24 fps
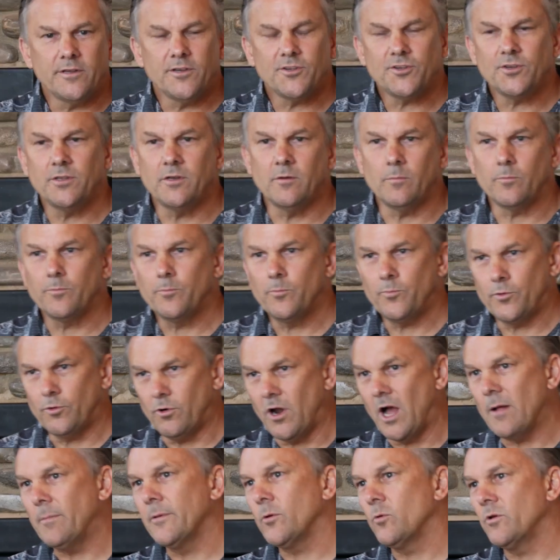addition, it
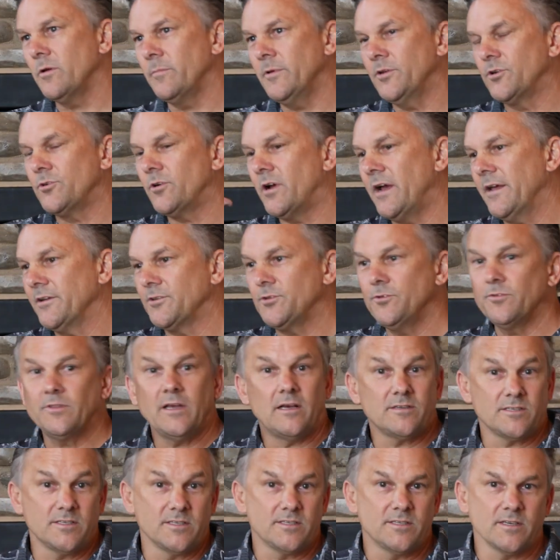probably would have been dry in
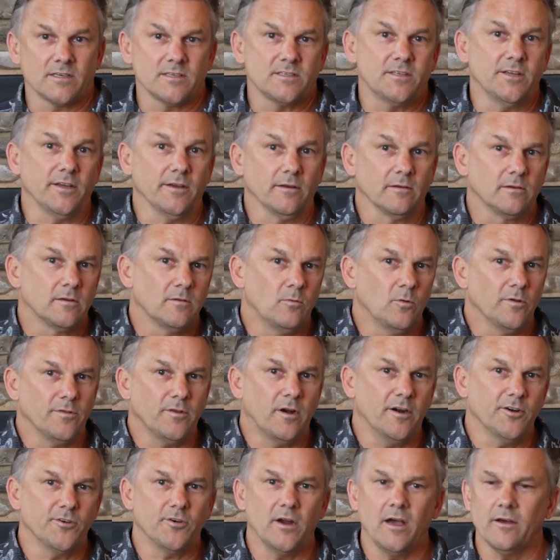2016
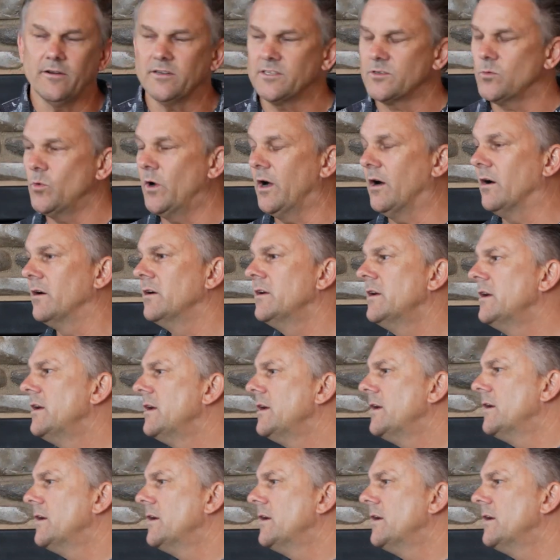with our drought as well.